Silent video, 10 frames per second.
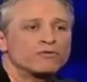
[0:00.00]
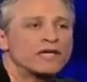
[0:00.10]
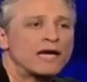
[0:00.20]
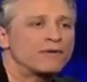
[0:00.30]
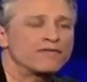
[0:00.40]
don't
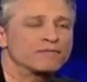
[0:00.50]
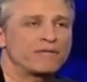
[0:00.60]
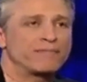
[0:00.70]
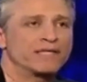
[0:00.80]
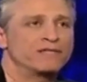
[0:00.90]
think I would ever
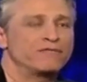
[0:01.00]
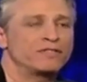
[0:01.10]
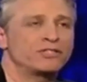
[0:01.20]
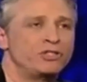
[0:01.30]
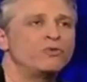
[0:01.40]
be able to
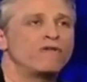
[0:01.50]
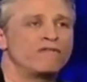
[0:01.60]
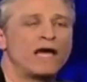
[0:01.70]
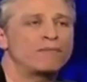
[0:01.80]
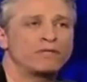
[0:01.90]
convince you of
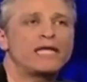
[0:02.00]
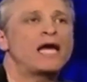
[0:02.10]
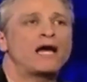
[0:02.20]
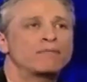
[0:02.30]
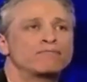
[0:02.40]
that, but
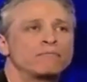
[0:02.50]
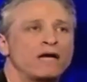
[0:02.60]
yeah, okay,